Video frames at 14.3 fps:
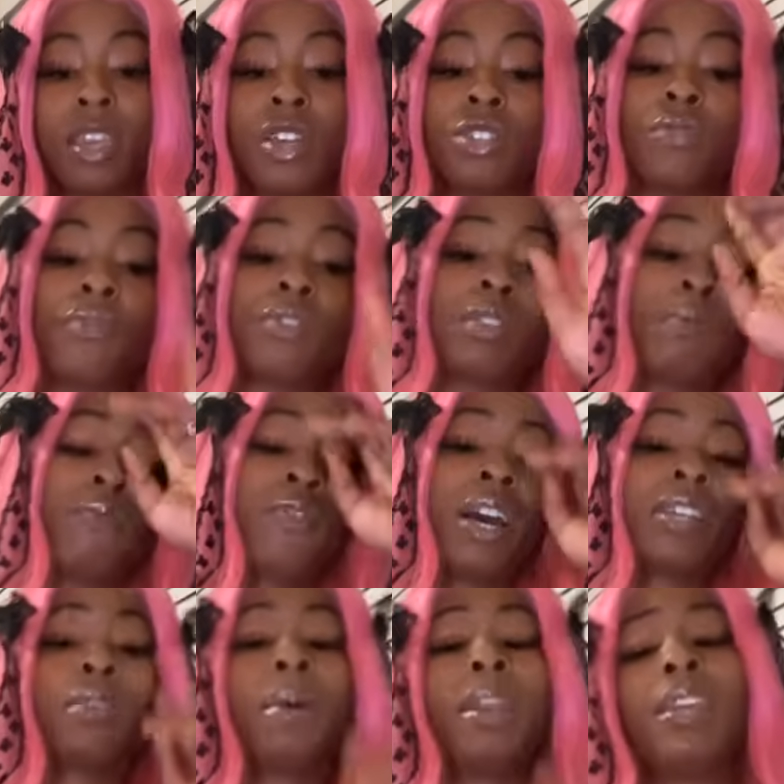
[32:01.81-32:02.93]
So for some of you
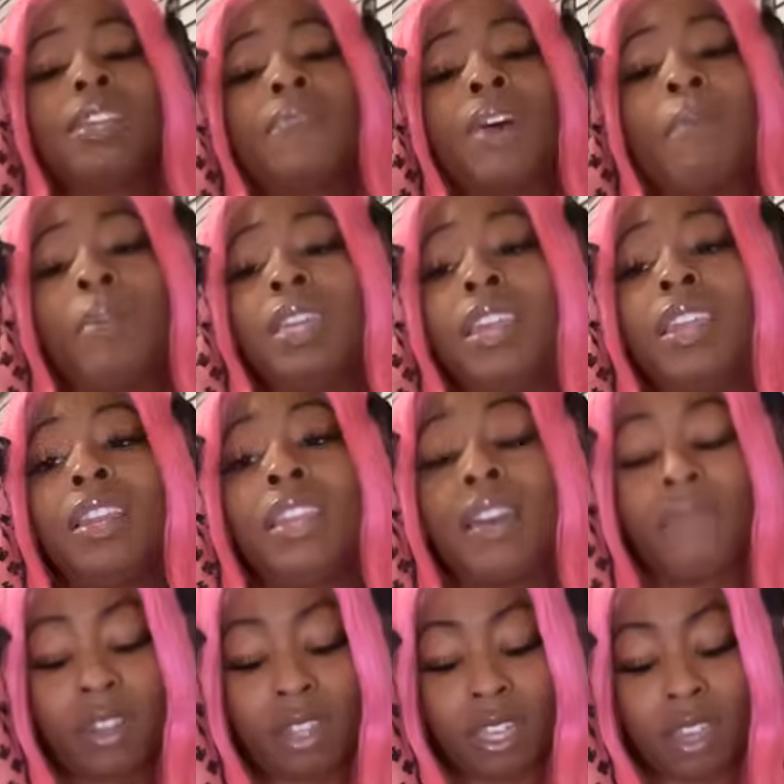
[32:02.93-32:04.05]
guys, somebody, I'm getting
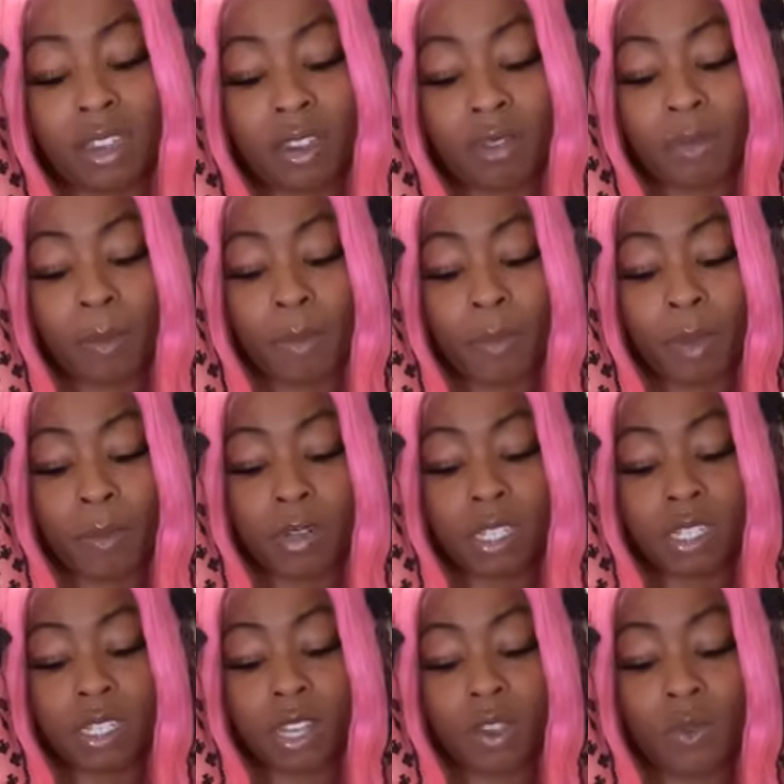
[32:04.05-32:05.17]
definitely, um, I'm, I'm going to
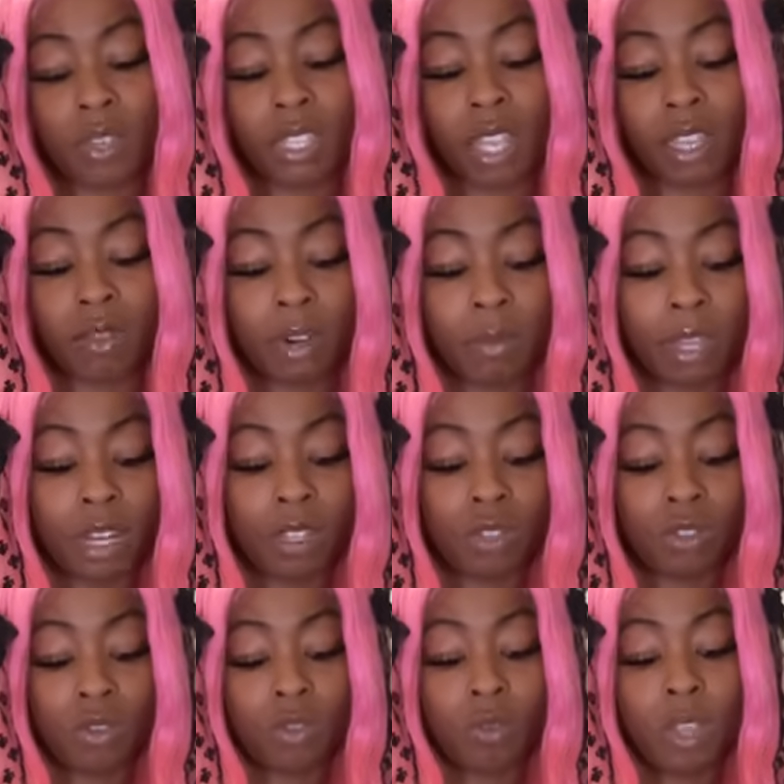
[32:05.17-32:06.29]
just tell you exactly what I'm getting
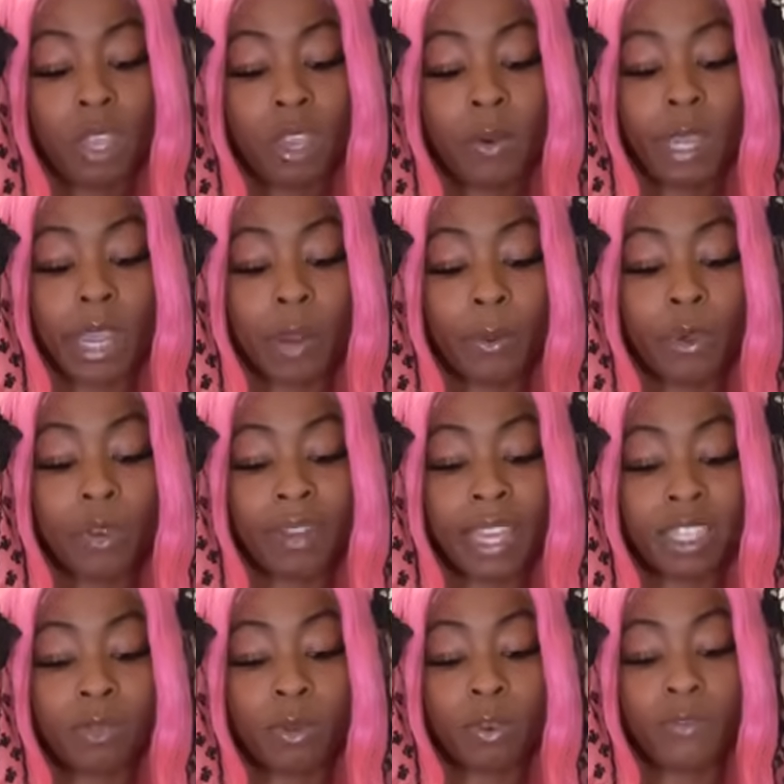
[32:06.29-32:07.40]
to. We got real
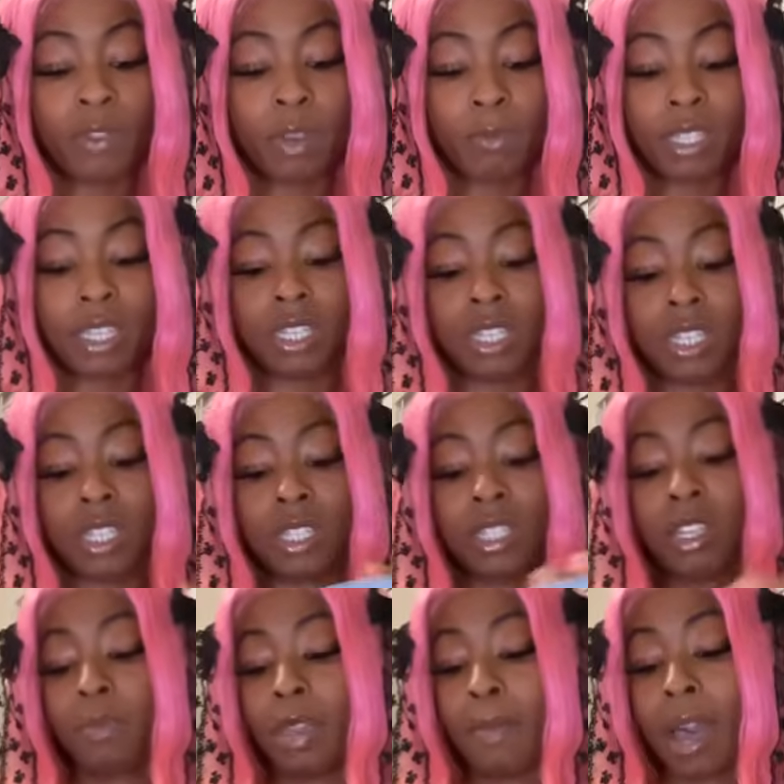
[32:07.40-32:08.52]
flexible, fun positions.
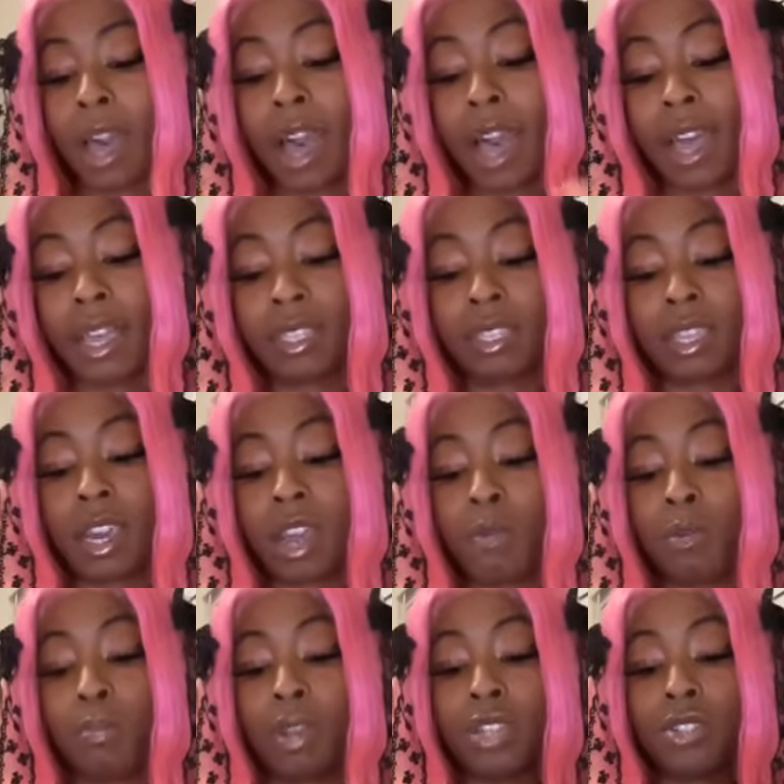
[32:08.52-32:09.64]
Look me in my eyes and I will
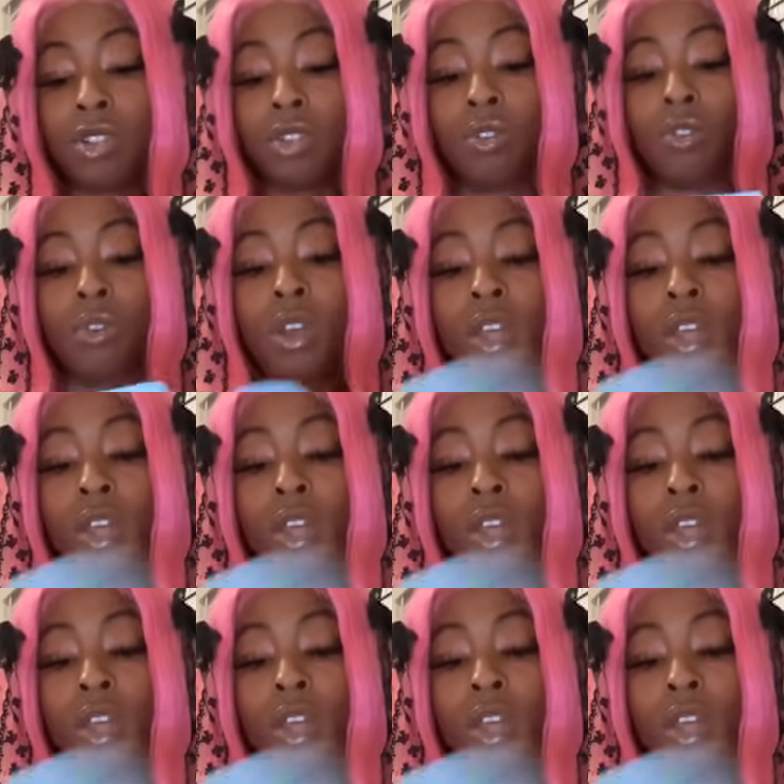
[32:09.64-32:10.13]
pleasure you.